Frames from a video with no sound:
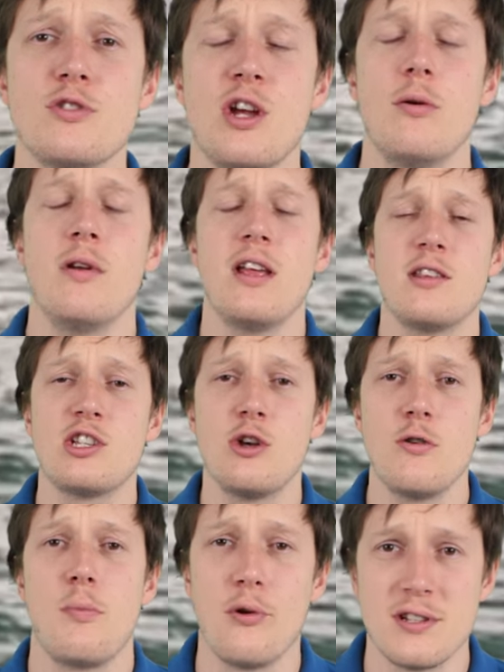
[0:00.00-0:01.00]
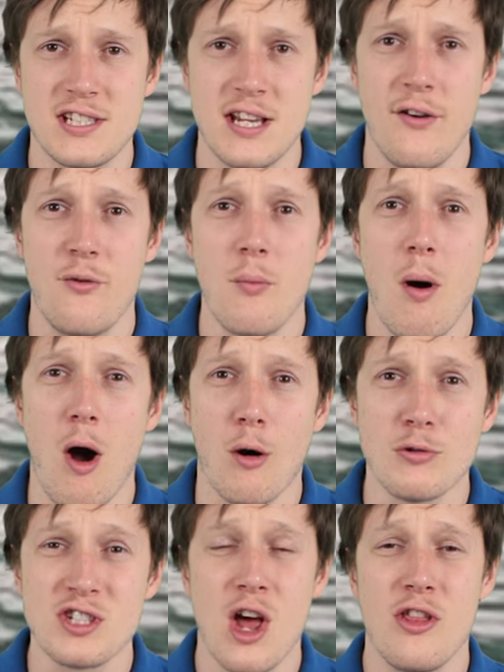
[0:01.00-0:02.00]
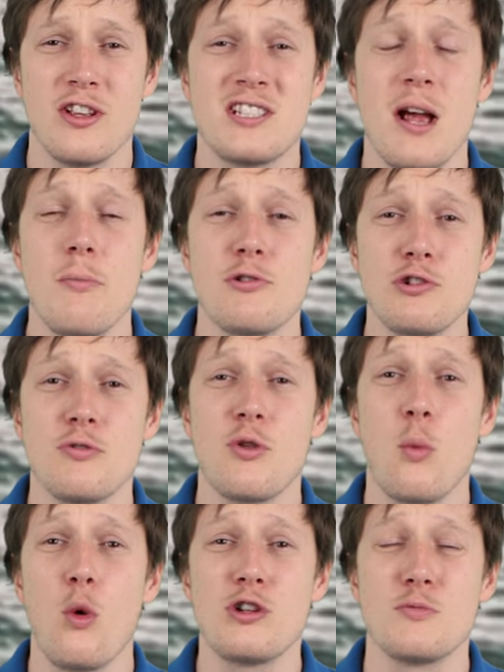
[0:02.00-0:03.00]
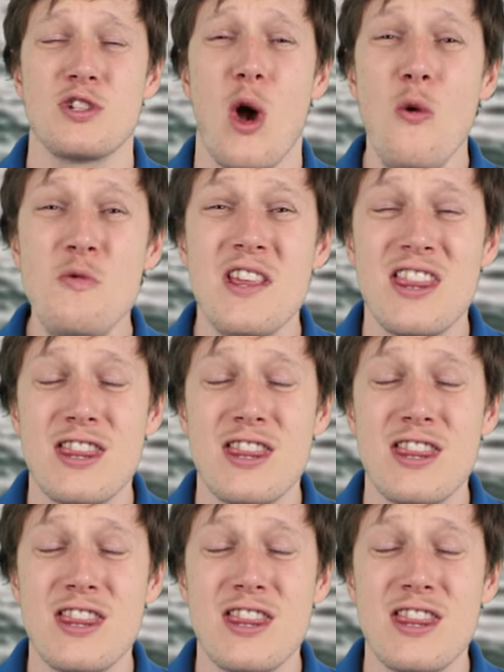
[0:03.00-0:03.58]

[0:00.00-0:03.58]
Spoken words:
was only 2.7 miles, the temperature of the water was only